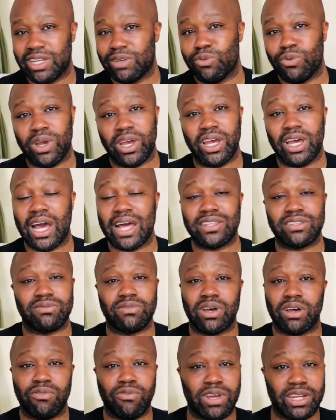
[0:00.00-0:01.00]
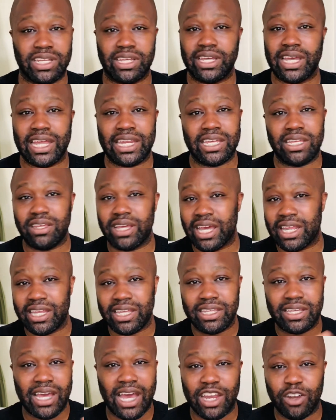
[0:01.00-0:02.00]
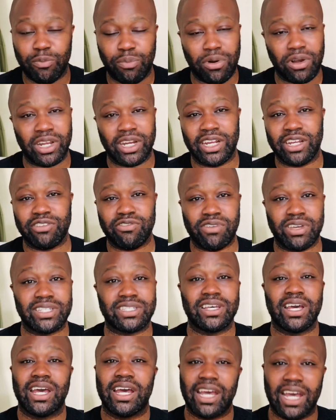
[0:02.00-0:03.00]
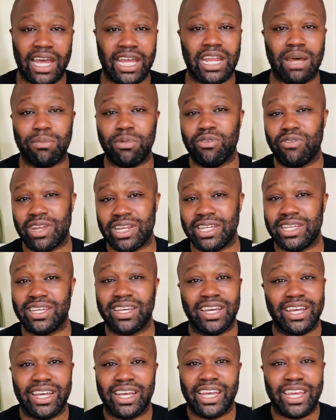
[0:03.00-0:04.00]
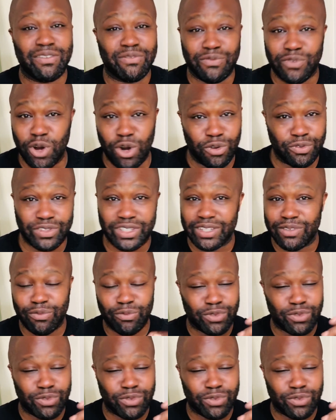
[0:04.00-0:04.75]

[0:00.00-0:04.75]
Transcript: where I already, any kind of pollen increase and I'm already involved.